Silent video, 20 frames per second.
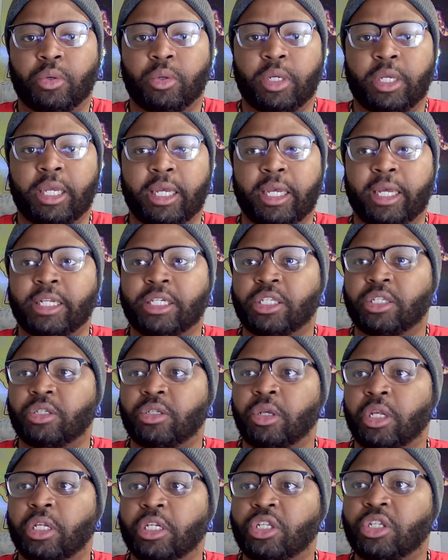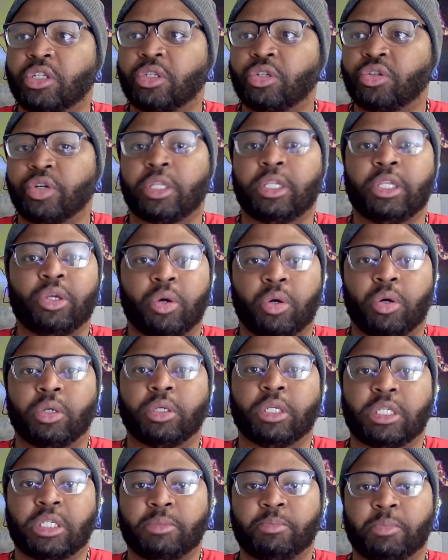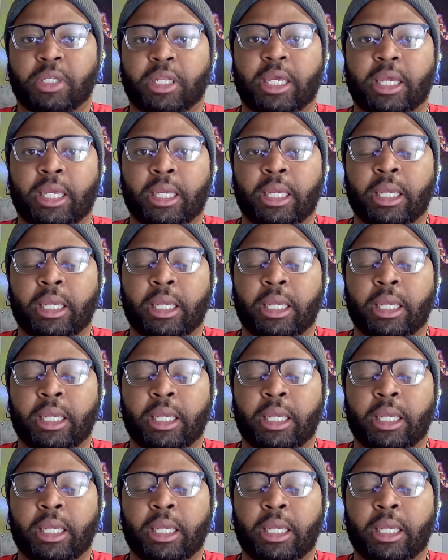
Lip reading: It's strictly on display.